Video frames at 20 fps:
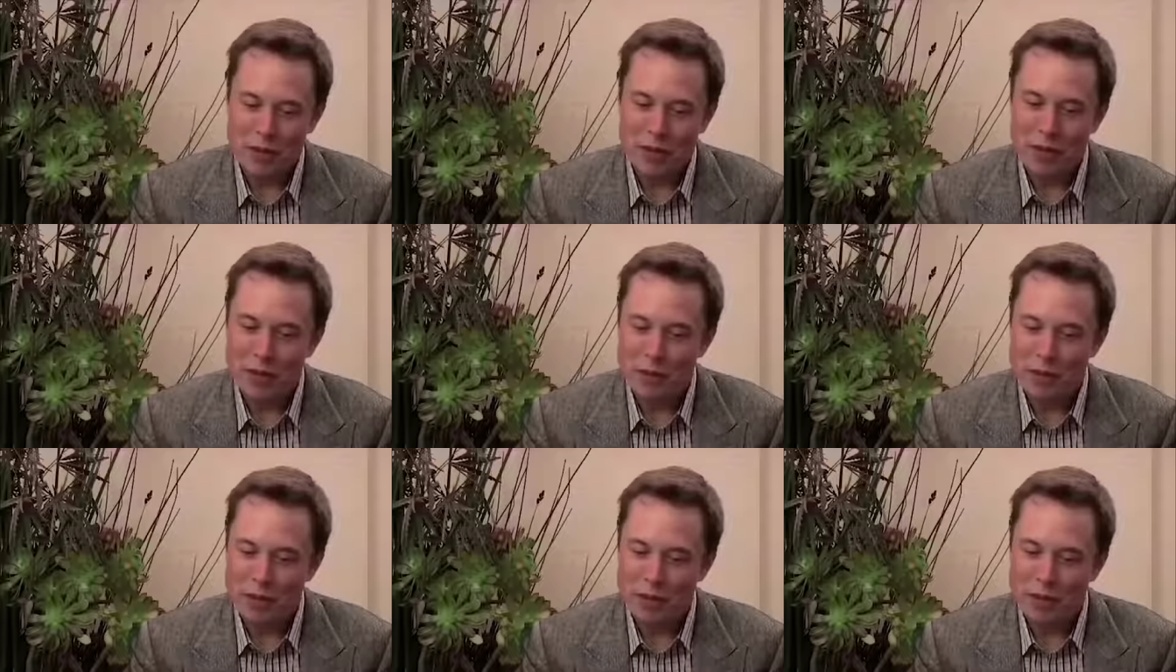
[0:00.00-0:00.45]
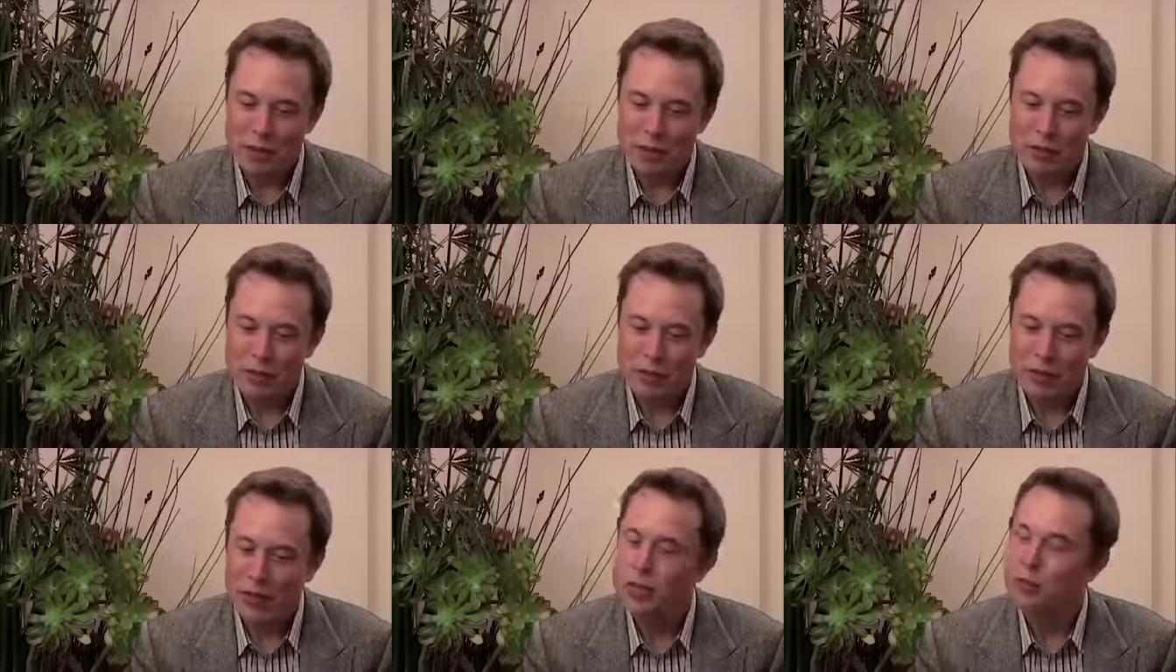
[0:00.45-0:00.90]
I think it would be
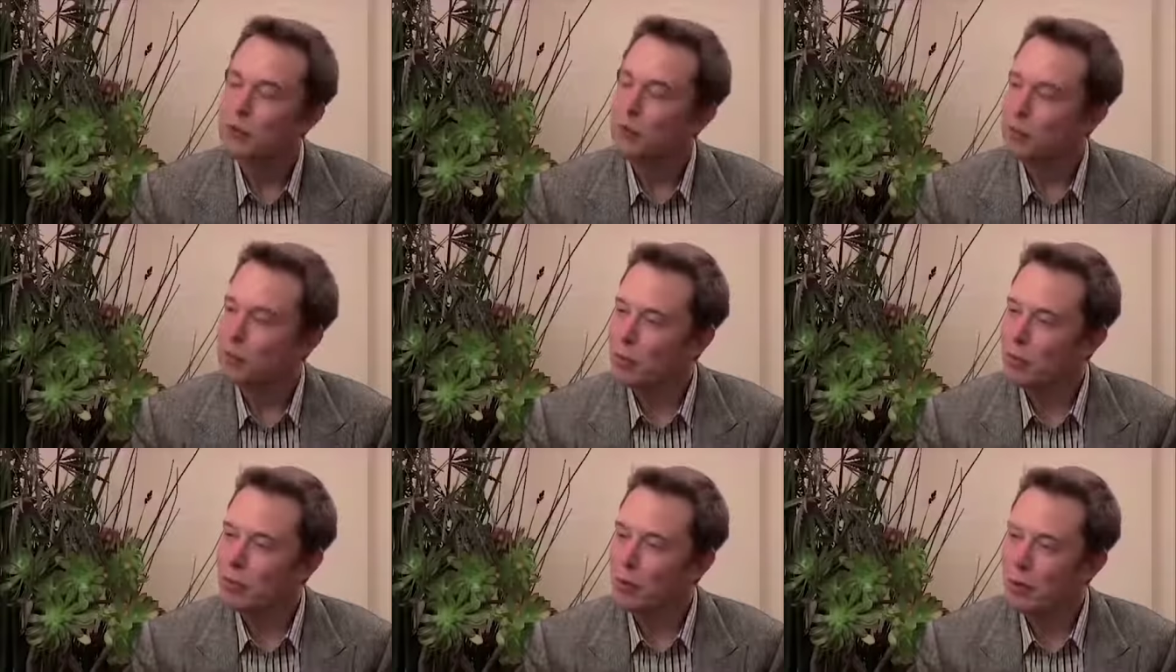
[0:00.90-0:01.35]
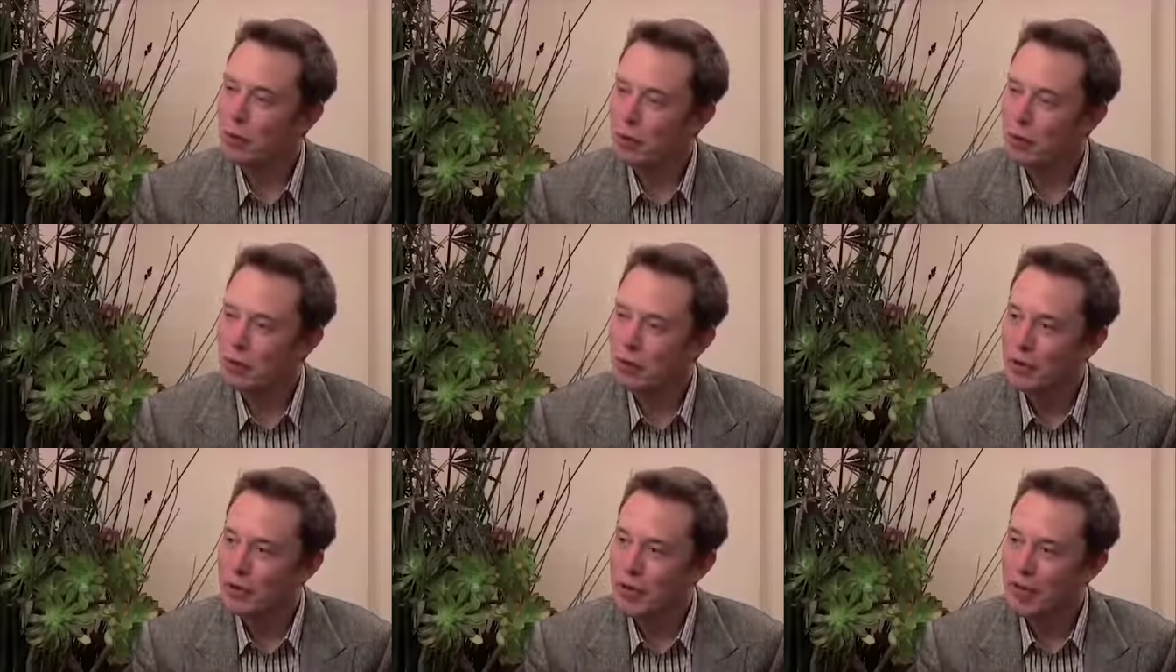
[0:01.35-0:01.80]
great to be born on
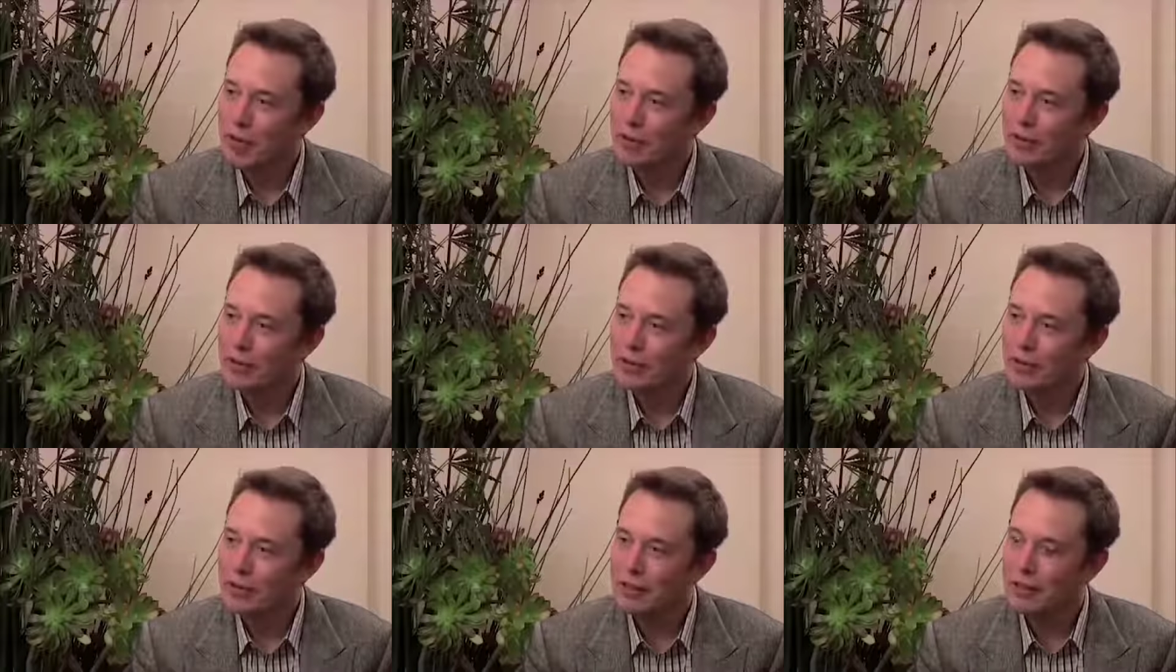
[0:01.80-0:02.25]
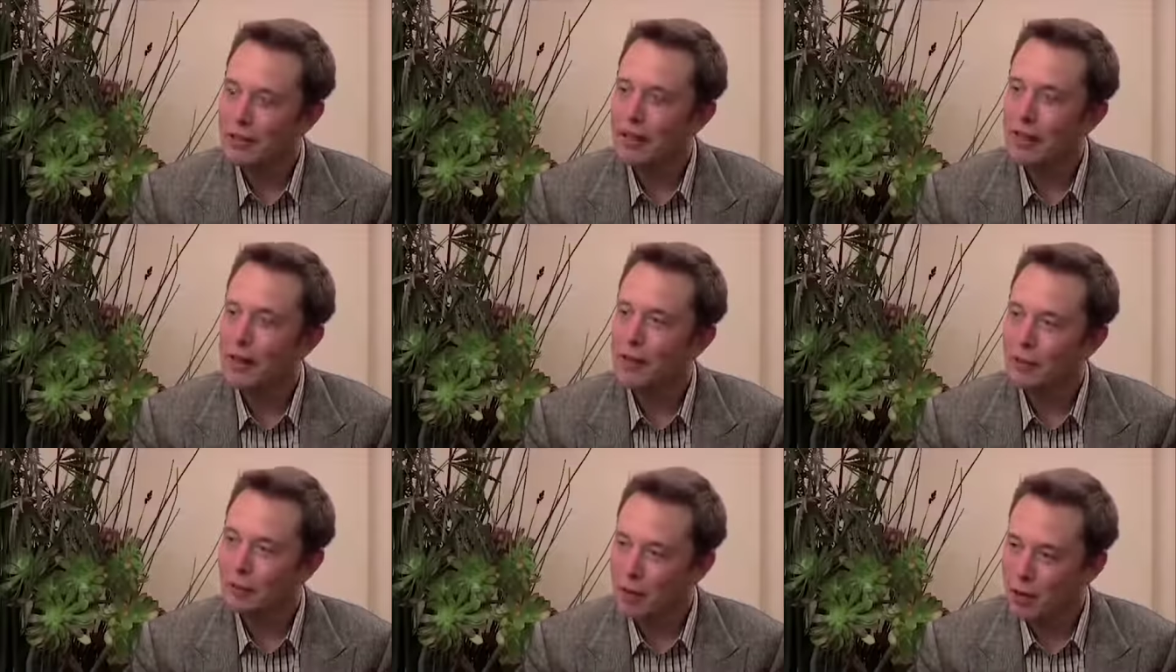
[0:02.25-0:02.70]
Earth and uh,
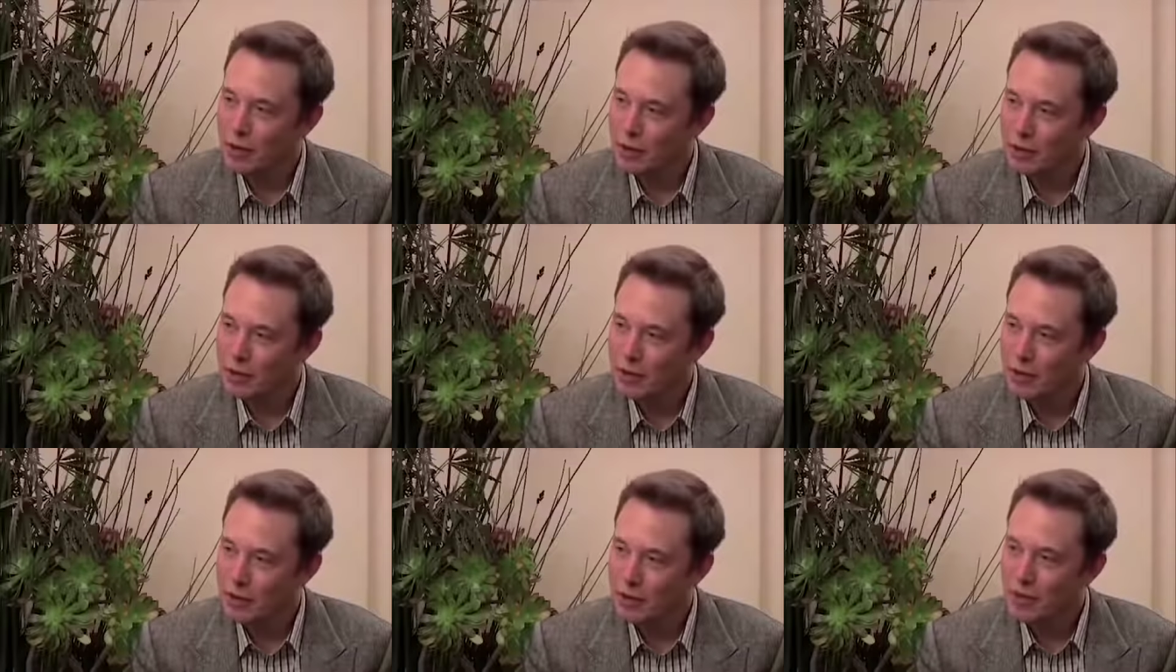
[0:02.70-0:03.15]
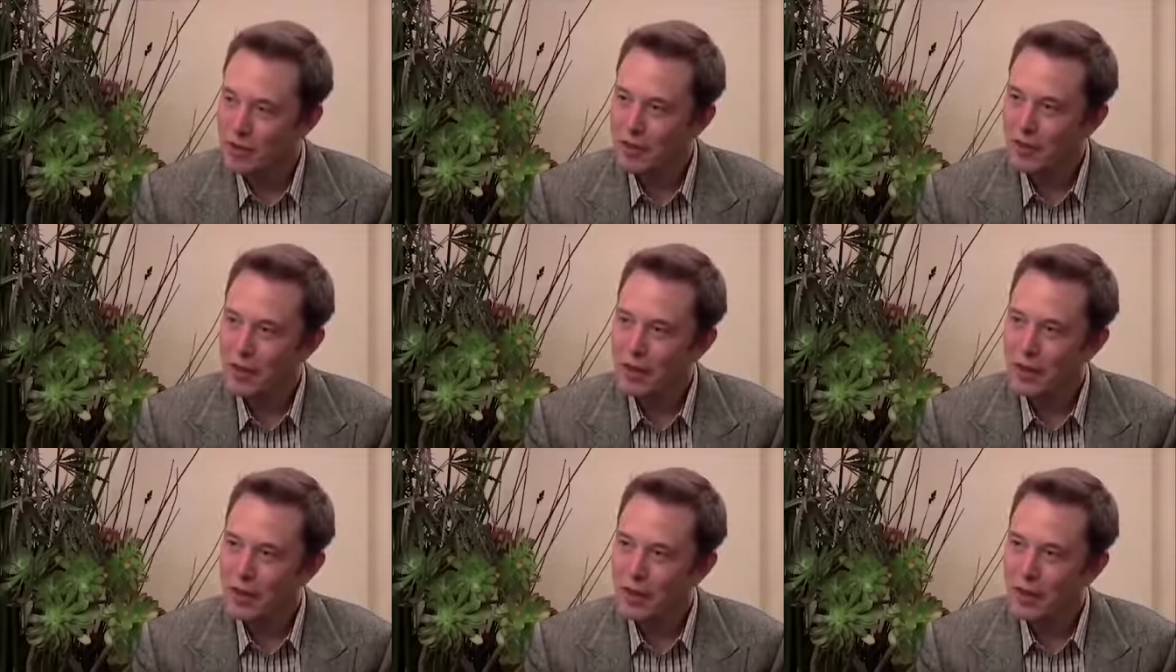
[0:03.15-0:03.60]
die on Mars,
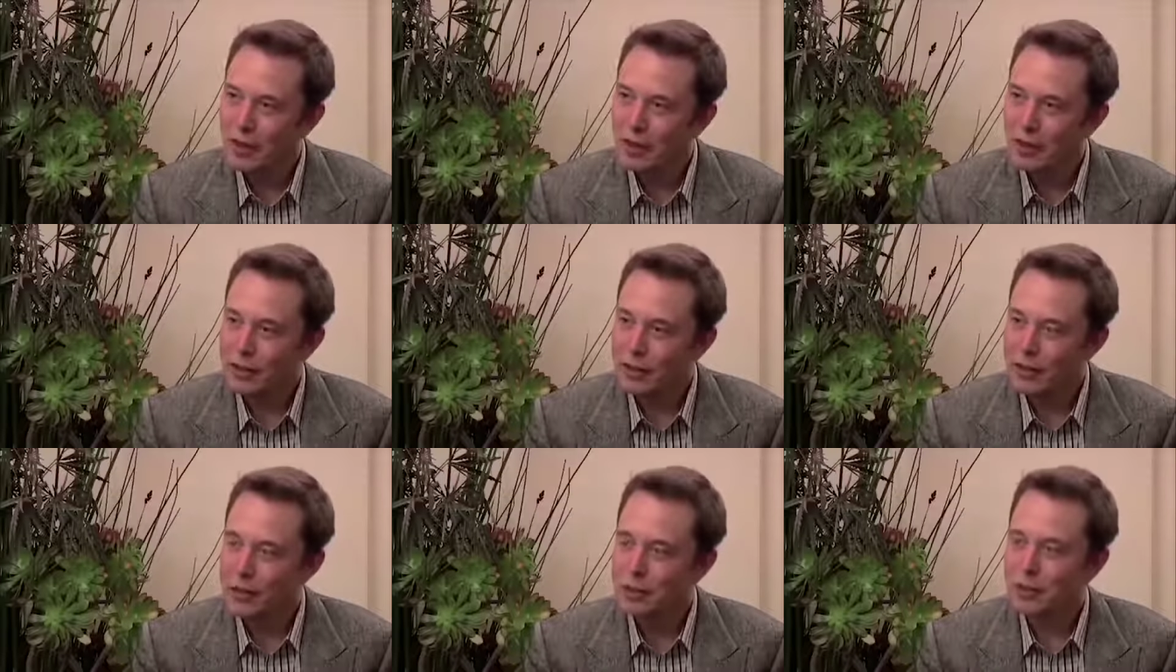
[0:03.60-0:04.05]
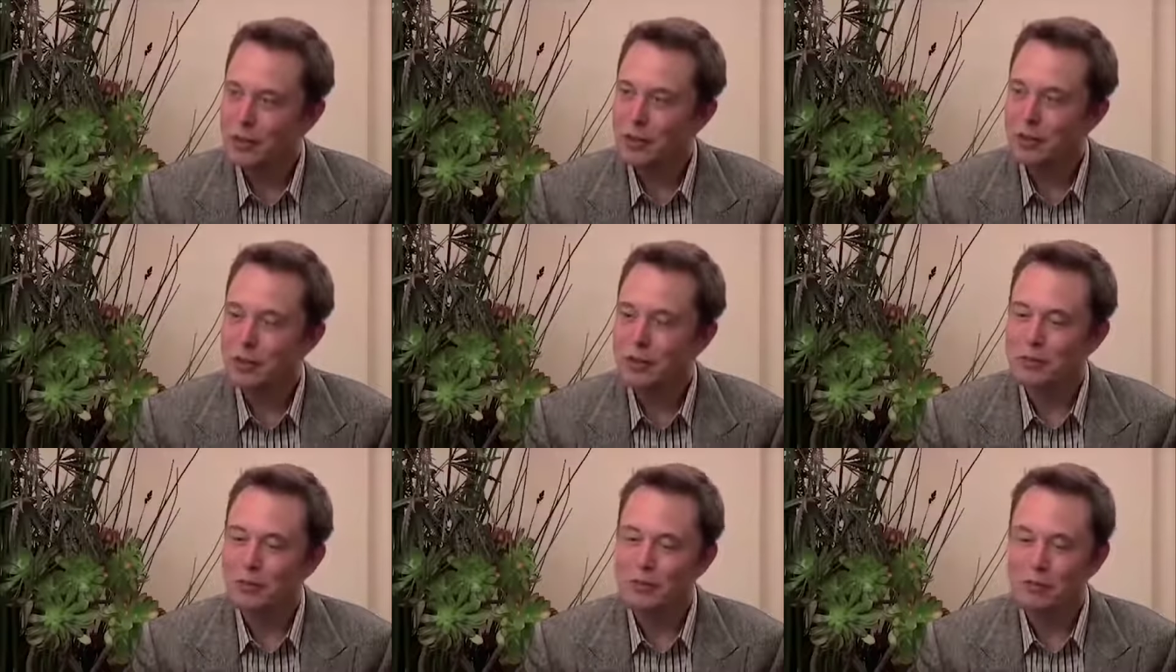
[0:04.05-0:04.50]
uh, just
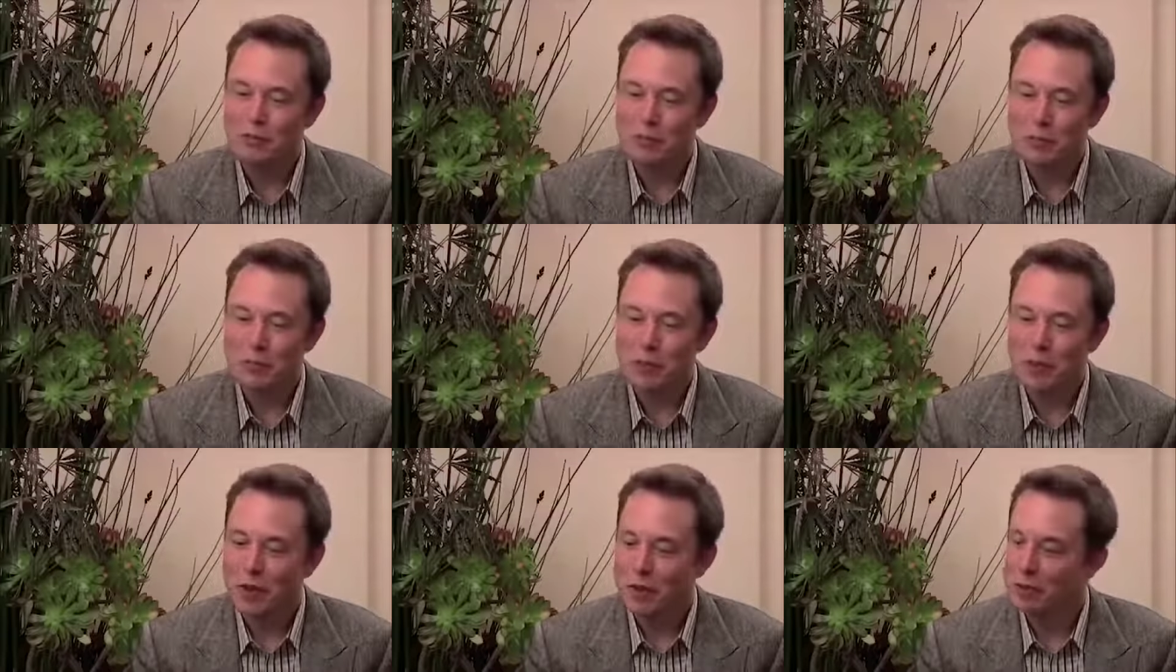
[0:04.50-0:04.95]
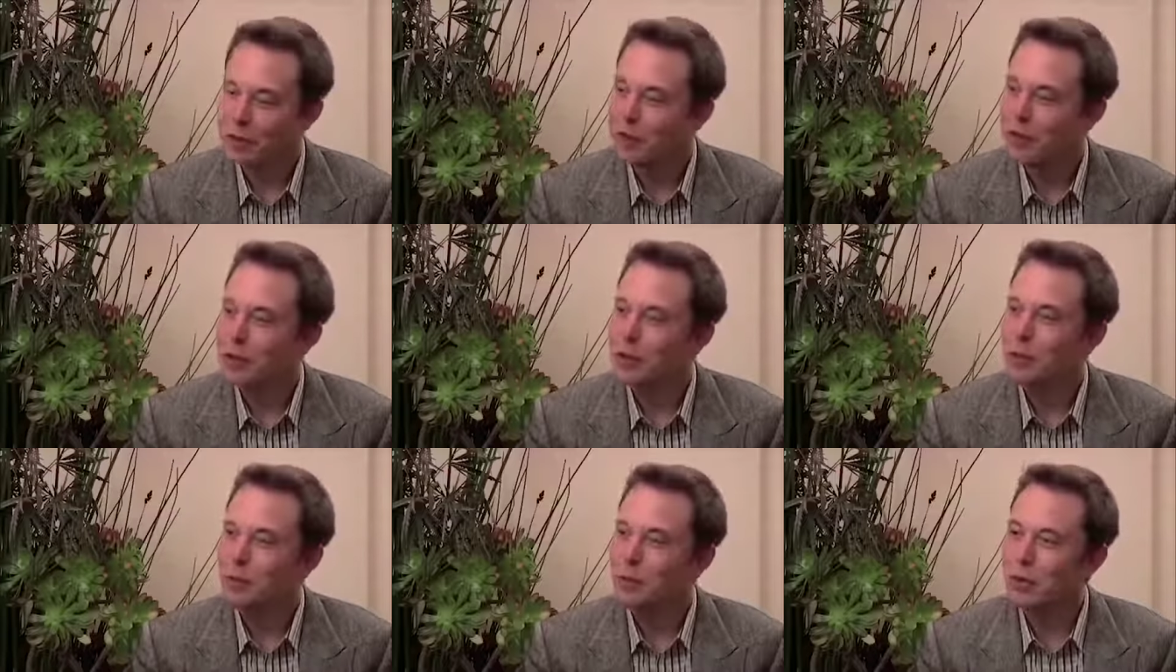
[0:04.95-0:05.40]
um,
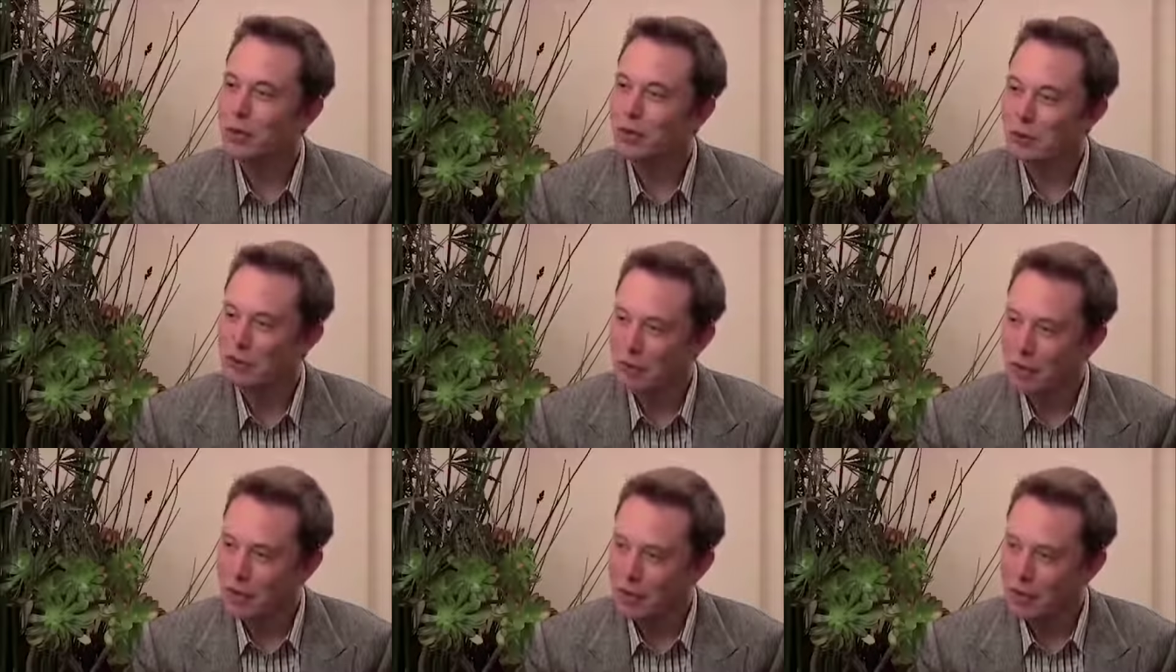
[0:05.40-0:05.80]
hopefully not at the point of